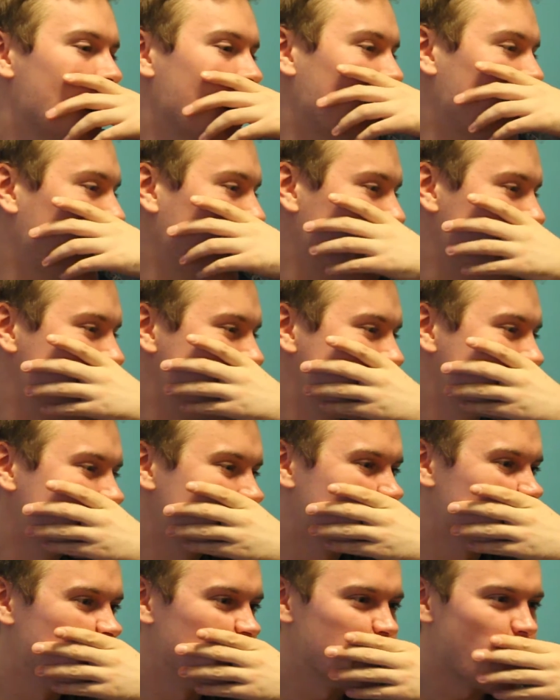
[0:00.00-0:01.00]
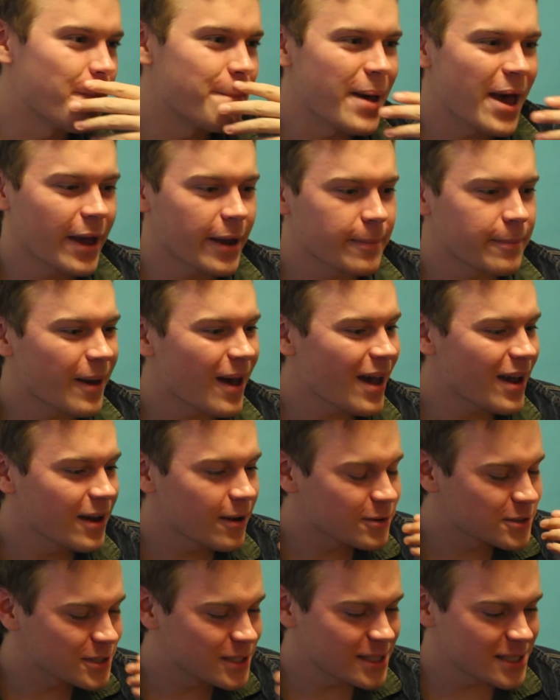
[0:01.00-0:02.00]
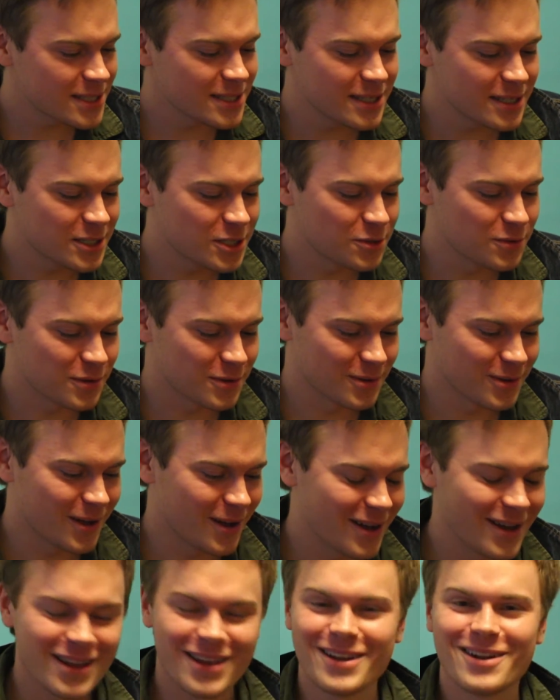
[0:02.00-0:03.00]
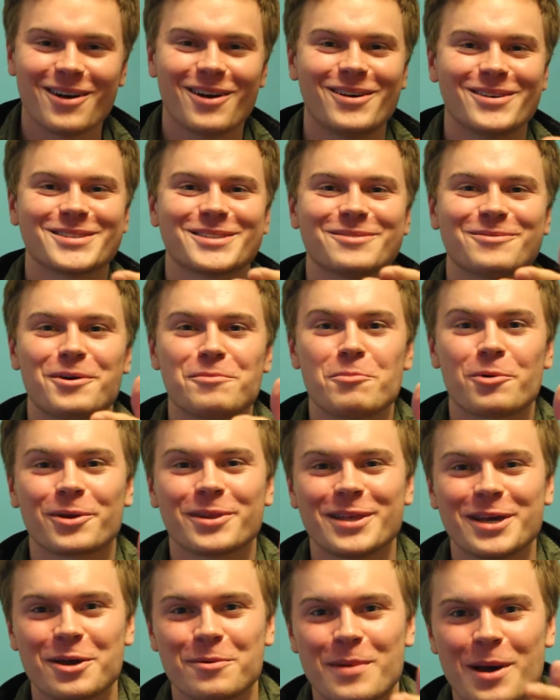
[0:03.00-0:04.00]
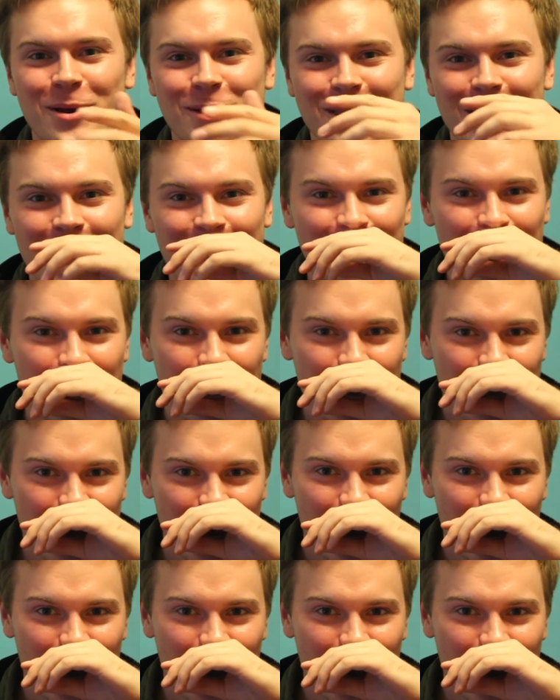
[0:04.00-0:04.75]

Um, but Bang Bang, I was listening to it a lot, and also one more thing about that.